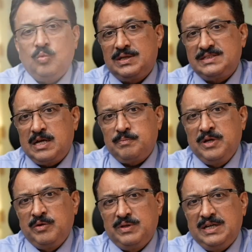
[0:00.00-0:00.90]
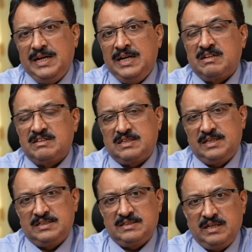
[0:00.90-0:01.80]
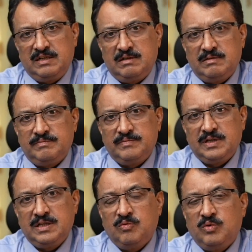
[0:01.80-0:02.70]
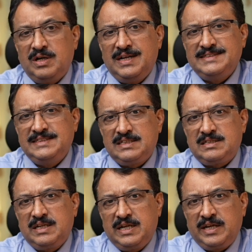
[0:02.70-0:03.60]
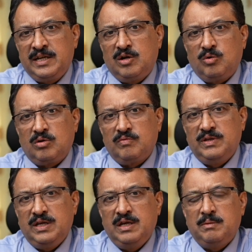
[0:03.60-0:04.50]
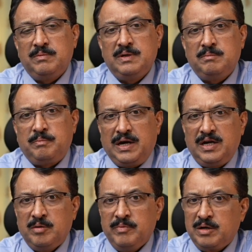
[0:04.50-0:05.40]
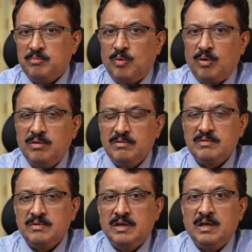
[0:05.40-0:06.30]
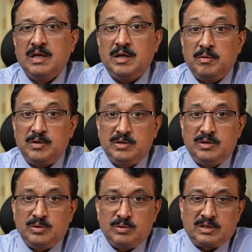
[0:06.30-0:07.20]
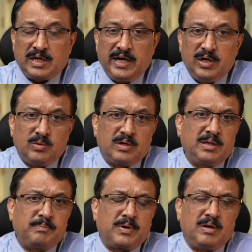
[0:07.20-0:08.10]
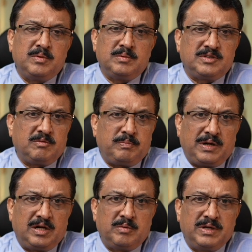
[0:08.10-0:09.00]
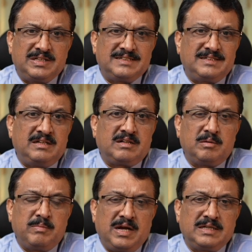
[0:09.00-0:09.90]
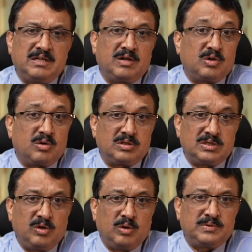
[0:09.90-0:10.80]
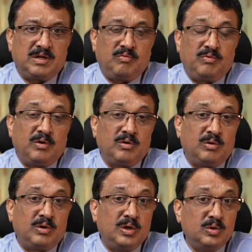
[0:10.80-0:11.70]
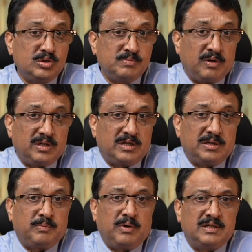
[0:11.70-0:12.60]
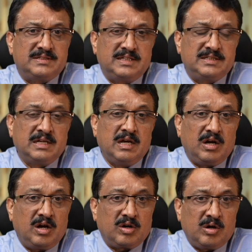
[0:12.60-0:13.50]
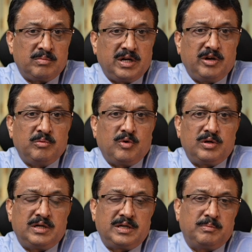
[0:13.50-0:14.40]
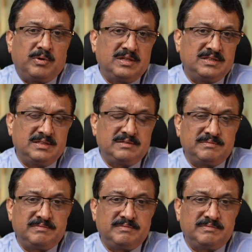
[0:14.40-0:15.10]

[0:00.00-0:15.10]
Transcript: What's happening with the interest rate cycle? The world is just getting out of the pandemic mode to tide over the problems of pandemic, the central banks across globes have followed loose monetary policies, accommodative monetary policies.